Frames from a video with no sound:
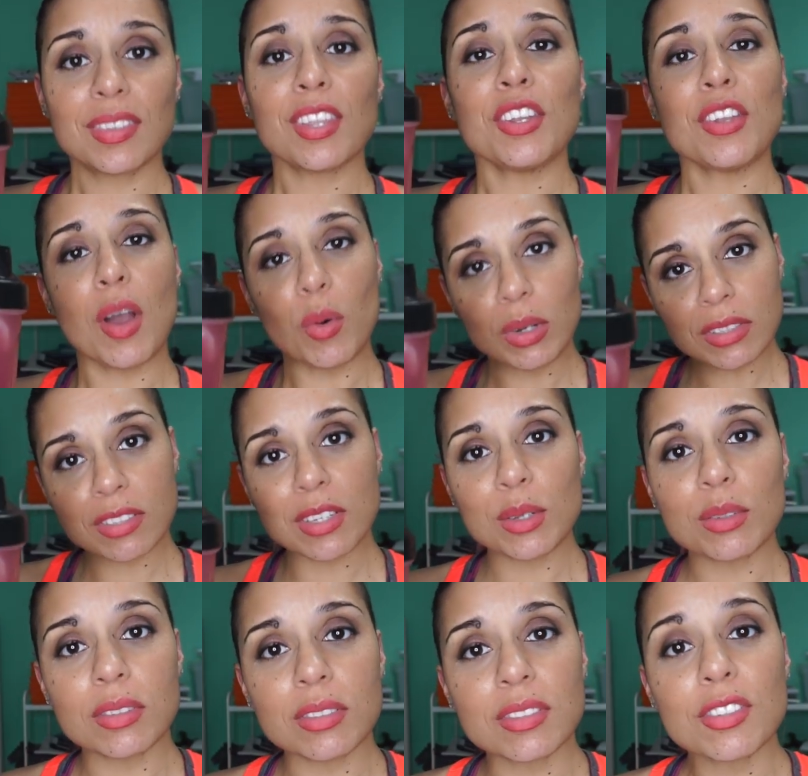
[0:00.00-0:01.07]
To No
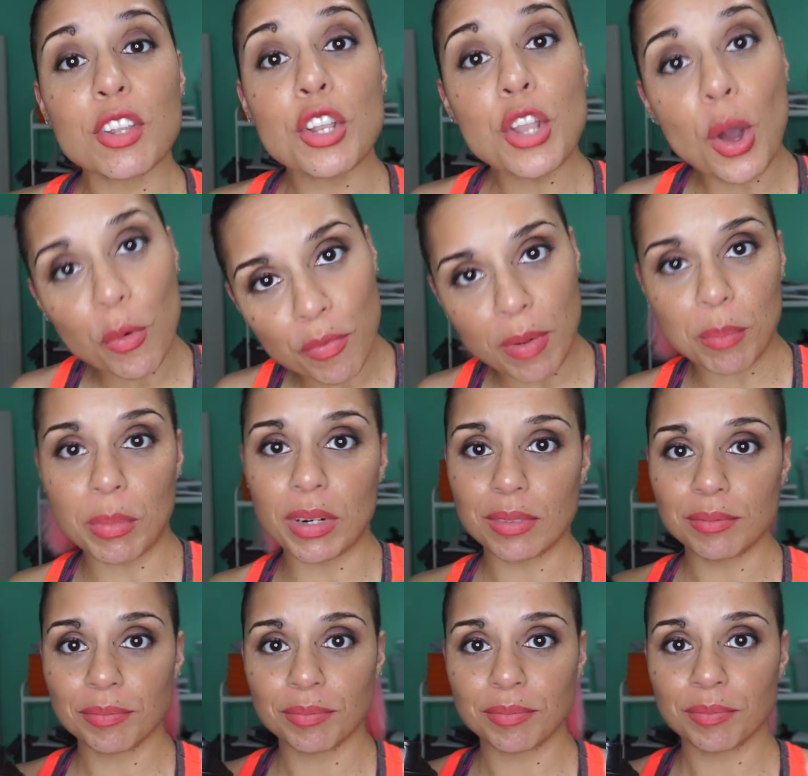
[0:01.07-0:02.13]
Excuses
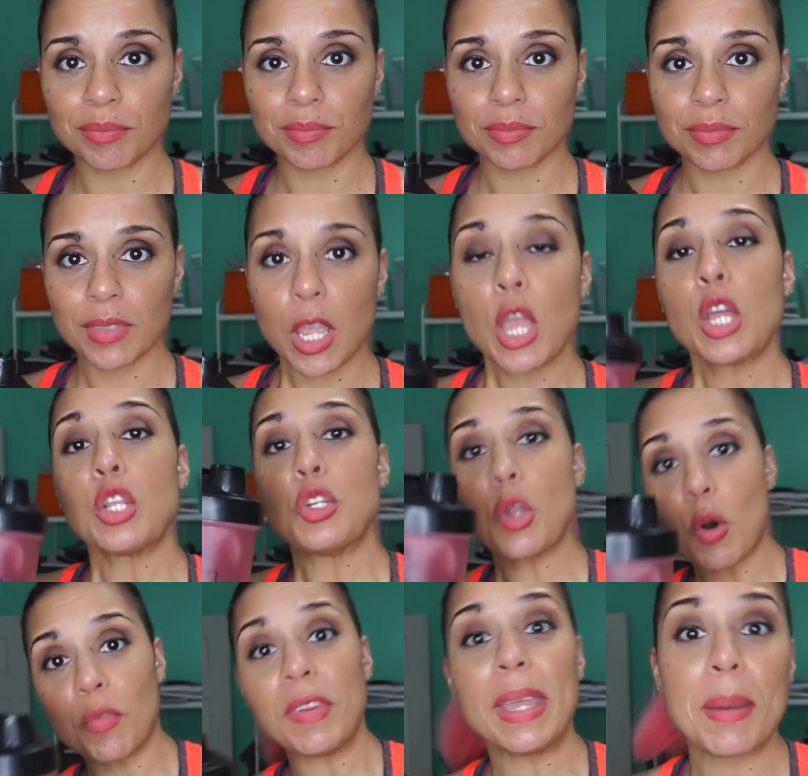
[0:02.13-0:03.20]
November.
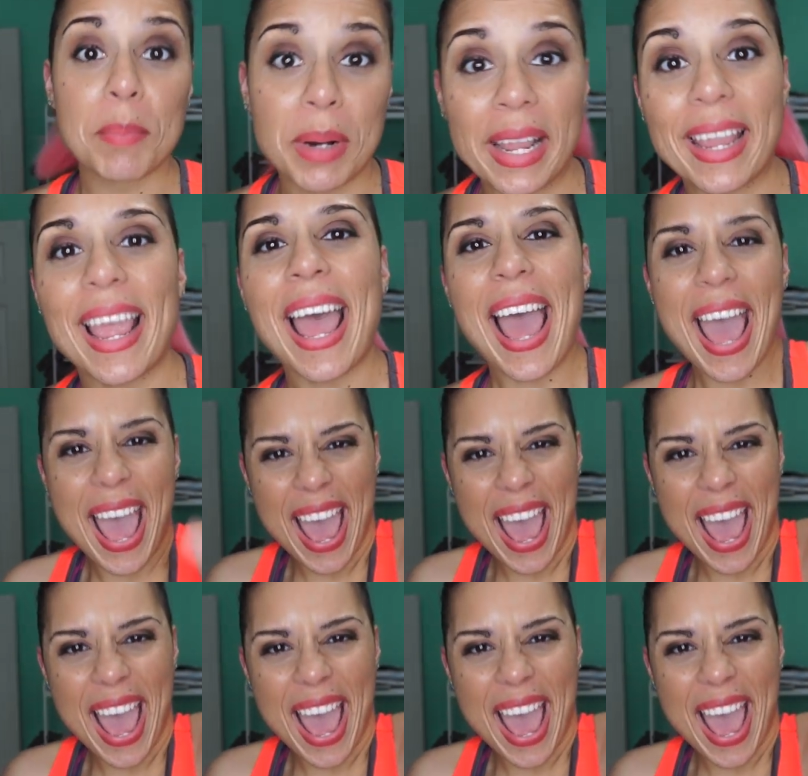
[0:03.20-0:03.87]
Noviembre.